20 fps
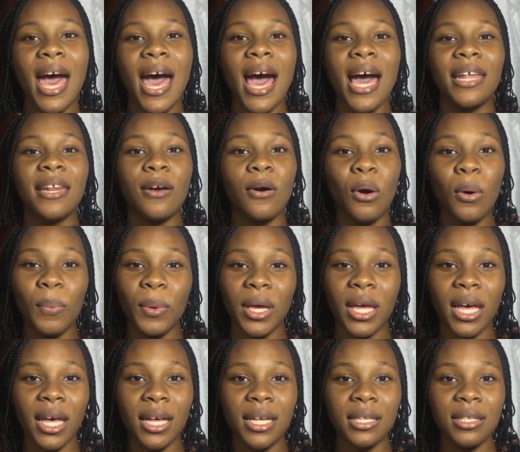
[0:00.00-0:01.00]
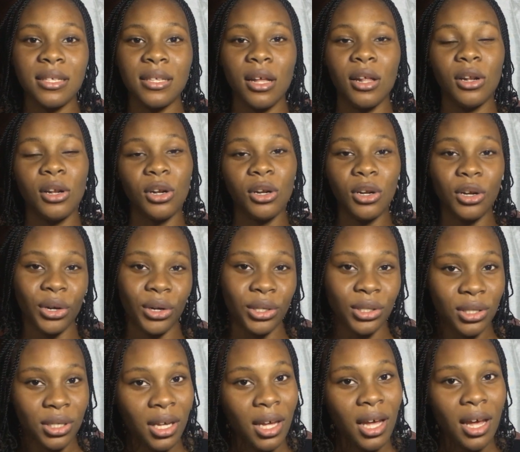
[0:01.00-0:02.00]
And I hope you guys
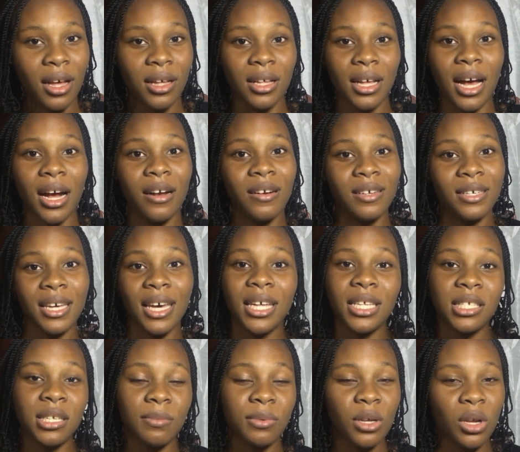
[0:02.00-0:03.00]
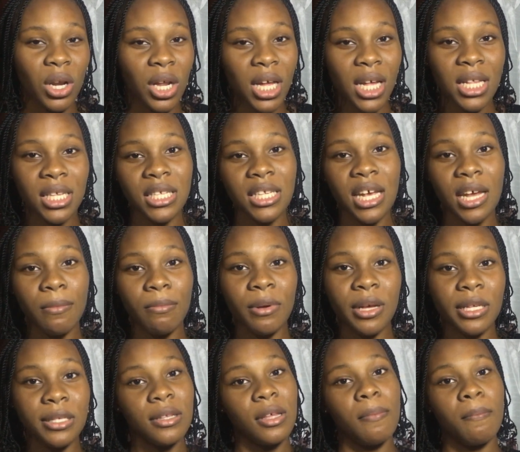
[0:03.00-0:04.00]
learned or gained some sort of insight
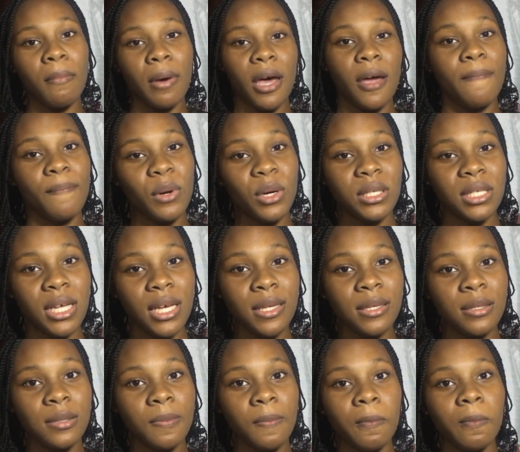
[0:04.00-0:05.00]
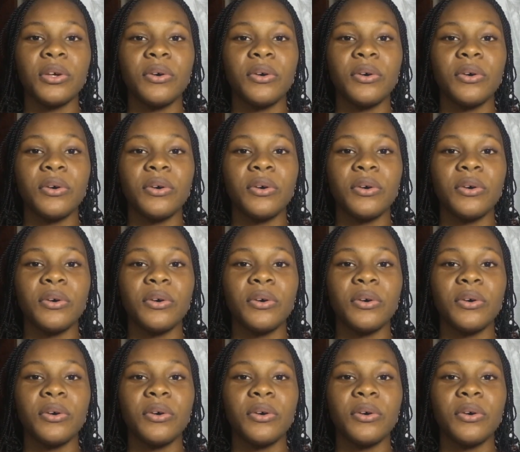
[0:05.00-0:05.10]
based on my process.